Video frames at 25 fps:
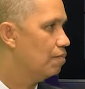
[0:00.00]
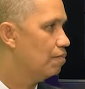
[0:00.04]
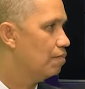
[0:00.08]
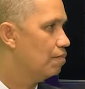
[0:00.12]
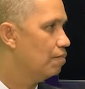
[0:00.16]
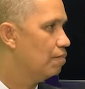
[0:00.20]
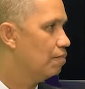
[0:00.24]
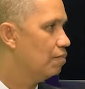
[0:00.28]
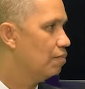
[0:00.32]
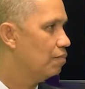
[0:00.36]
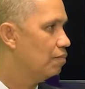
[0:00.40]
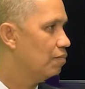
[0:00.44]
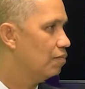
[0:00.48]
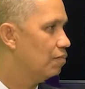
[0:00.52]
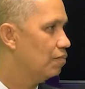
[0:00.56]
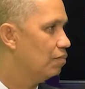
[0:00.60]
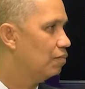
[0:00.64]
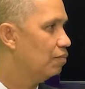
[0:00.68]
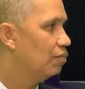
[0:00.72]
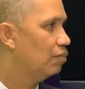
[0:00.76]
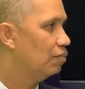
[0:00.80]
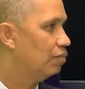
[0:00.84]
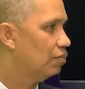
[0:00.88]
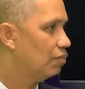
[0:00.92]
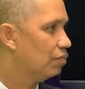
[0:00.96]

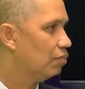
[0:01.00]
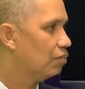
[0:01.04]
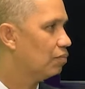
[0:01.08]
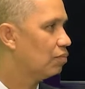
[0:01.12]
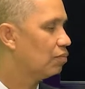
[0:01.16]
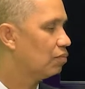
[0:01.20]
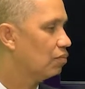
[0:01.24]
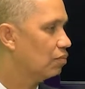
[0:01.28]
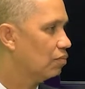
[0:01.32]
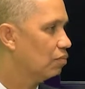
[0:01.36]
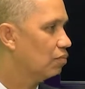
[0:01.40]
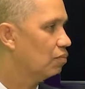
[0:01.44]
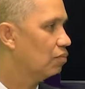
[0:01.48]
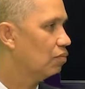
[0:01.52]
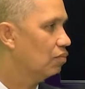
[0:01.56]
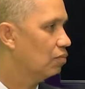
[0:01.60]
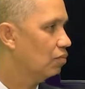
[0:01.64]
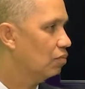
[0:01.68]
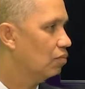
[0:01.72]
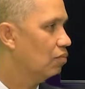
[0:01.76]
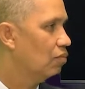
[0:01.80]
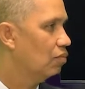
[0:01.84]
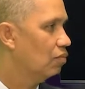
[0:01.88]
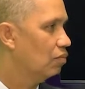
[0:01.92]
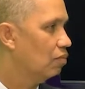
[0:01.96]

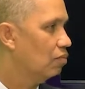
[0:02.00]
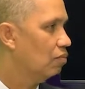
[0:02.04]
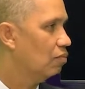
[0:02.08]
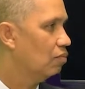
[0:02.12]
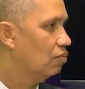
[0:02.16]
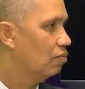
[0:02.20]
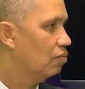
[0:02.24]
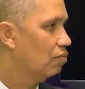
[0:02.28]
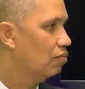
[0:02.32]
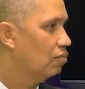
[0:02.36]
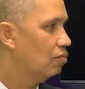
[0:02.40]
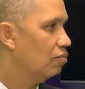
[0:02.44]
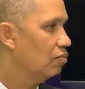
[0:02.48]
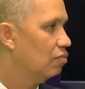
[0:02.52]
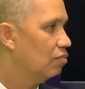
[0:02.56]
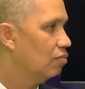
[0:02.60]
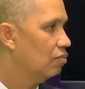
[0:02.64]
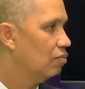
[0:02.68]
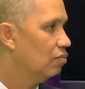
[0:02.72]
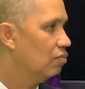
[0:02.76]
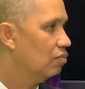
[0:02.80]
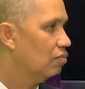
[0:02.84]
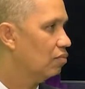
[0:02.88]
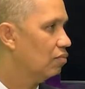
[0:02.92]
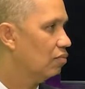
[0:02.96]

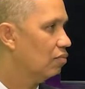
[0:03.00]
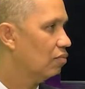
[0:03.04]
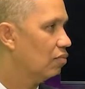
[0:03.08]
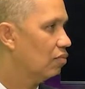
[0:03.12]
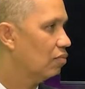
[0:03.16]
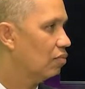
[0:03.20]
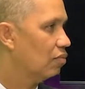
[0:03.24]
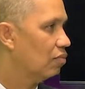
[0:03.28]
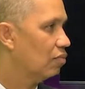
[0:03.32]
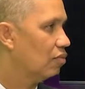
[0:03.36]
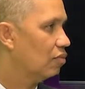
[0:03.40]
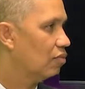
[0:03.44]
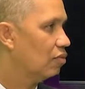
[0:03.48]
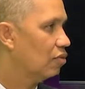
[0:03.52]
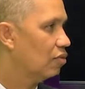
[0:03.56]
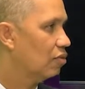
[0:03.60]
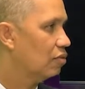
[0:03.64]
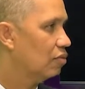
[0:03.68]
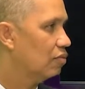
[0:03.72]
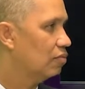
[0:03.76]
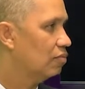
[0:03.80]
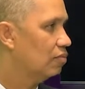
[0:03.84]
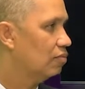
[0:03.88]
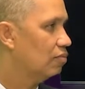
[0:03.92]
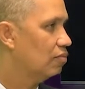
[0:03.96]

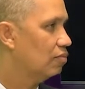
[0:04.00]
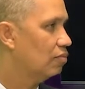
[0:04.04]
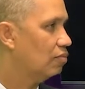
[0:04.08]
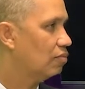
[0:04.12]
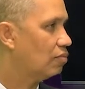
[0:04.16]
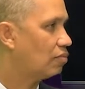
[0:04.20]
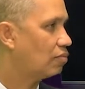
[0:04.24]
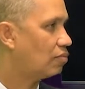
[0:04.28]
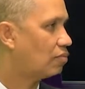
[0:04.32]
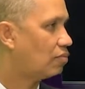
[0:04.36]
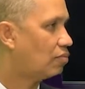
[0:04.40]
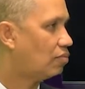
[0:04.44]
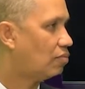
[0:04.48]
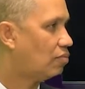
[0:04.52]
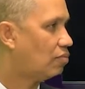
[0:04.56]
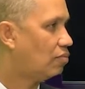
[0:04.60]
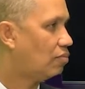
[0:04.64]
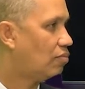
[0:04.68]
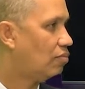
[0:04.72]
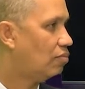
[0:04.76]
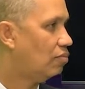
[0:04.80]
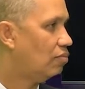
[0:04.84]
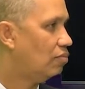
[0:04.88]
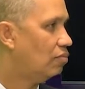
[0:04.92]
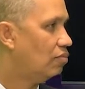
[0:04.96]

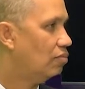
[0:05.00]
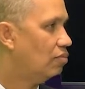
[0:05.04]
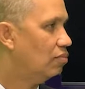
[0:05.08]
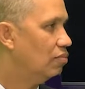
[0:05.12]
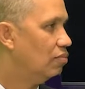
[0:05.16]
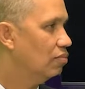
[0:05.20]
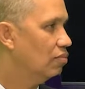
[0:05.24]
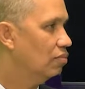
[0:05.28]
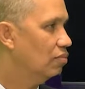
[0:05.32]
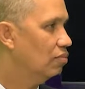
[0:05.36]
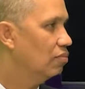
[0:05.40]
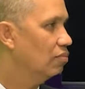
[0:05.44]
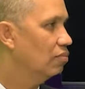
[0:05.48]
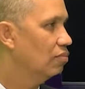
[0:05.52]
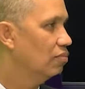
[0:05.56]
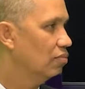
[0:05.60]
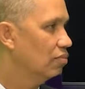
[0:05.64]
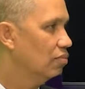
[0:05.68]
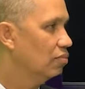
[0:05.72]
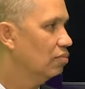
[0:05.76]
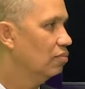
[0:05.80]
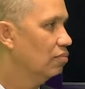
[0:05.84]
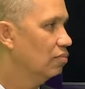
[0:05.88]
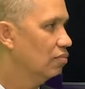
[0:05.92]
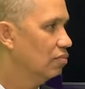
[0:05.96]

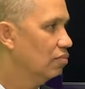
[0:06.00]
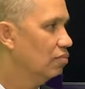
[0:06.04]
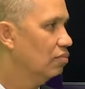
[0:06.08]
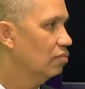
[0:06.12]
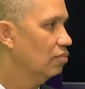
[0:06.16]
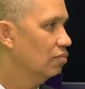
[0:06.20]
(silent)